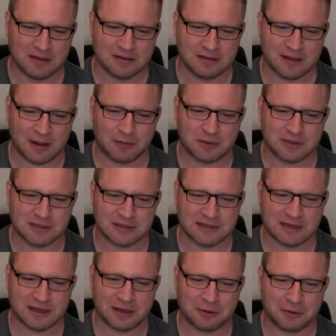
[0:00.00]
that was
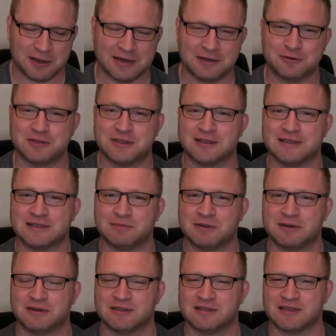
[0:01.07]
a quite interesting
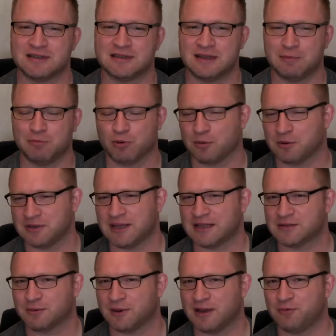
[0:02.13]
experience, and probably
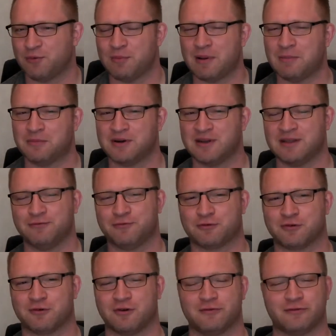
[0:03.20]
that's why I remembered it
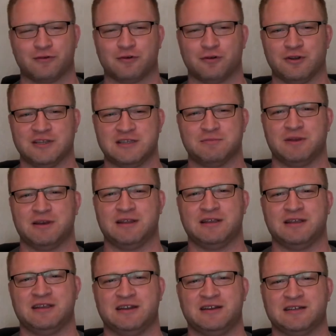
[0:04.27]
for all these many
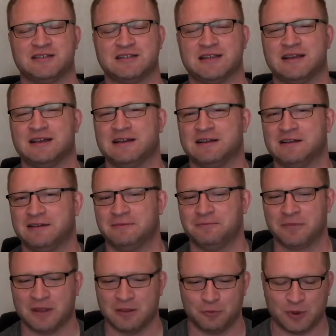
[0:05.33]
years
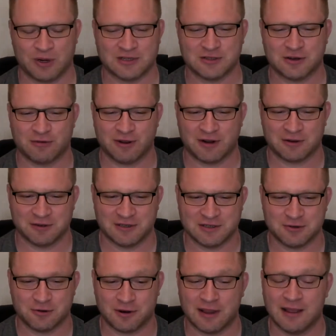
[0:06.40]
when I started writing this
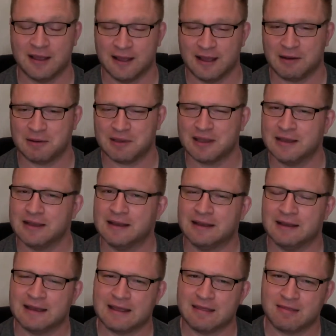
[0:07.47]
story. Anyway,
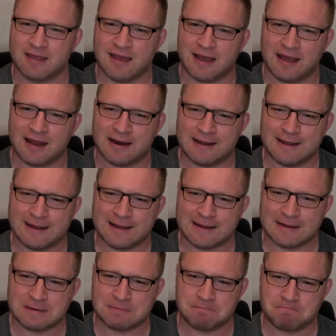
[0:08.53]
in that
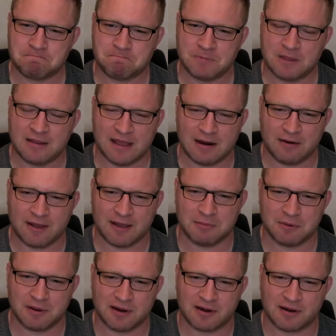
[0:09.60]

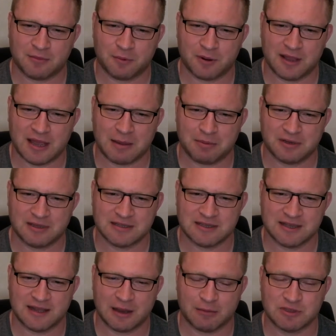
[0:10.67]
nightmare, what happened is
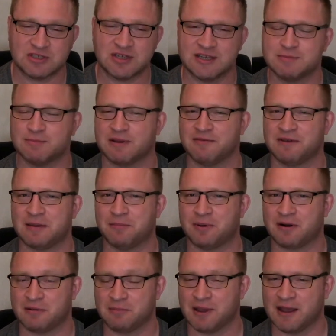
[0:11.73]
that I was chased by a
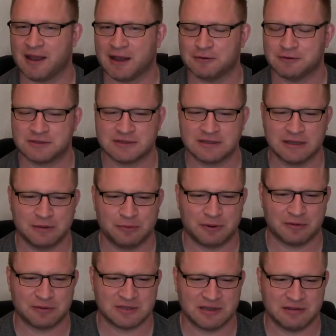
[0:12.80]
vampire in my house, where
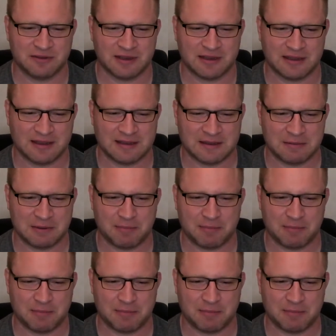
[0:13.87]
I was living, in my